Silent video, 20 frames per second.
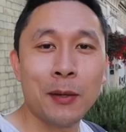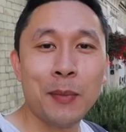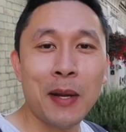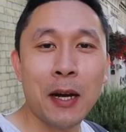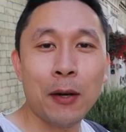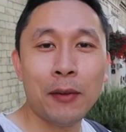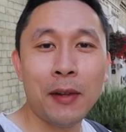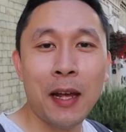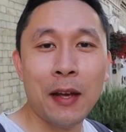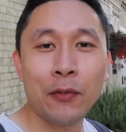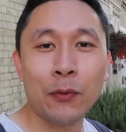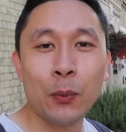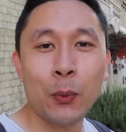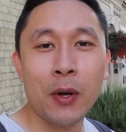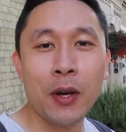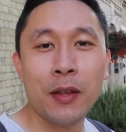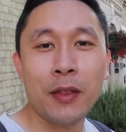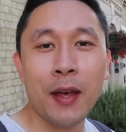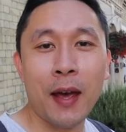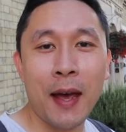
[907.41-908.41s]
I'm now left
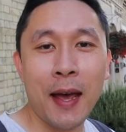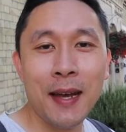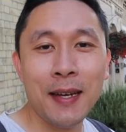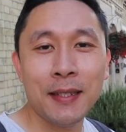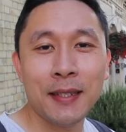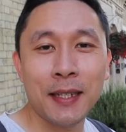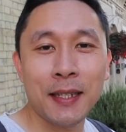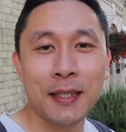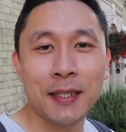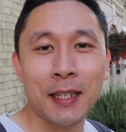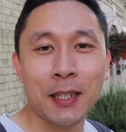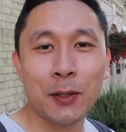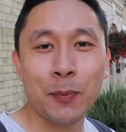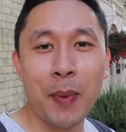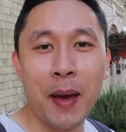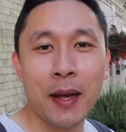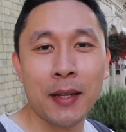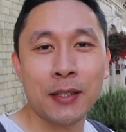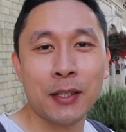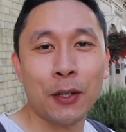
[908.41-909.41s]
with 86
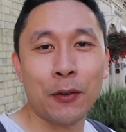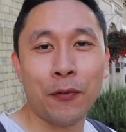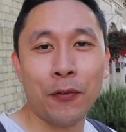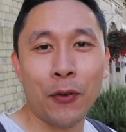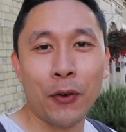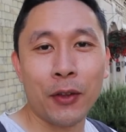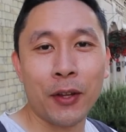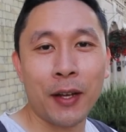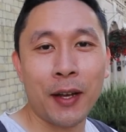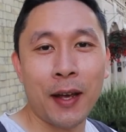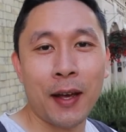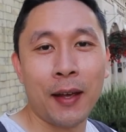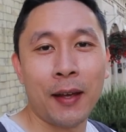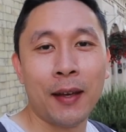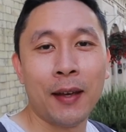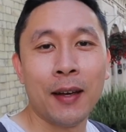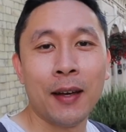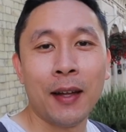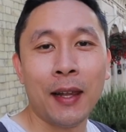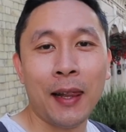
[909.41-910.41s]
pence for the
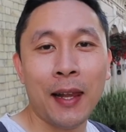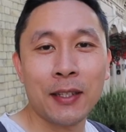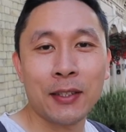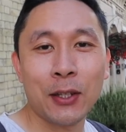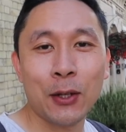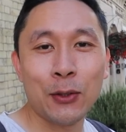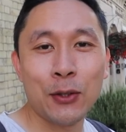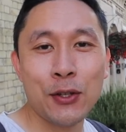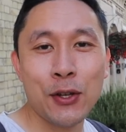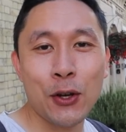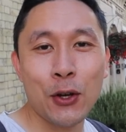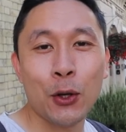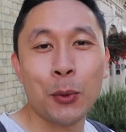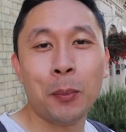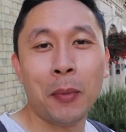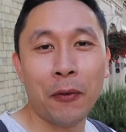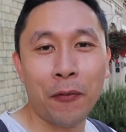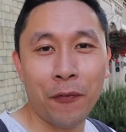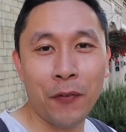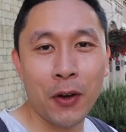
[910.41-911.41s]
day. Let's go do
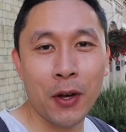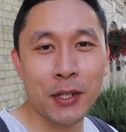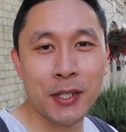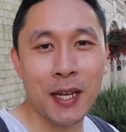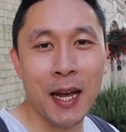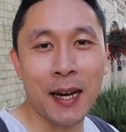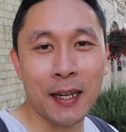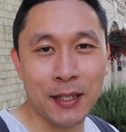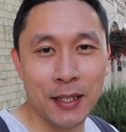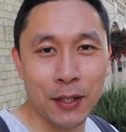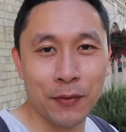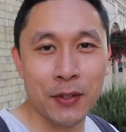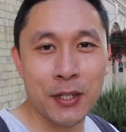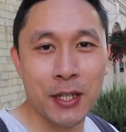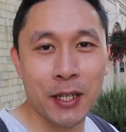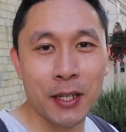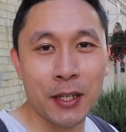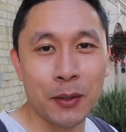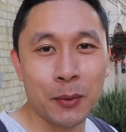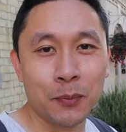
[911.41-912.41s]
my first
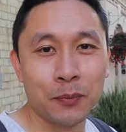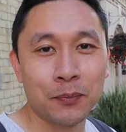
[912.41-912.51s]
activity.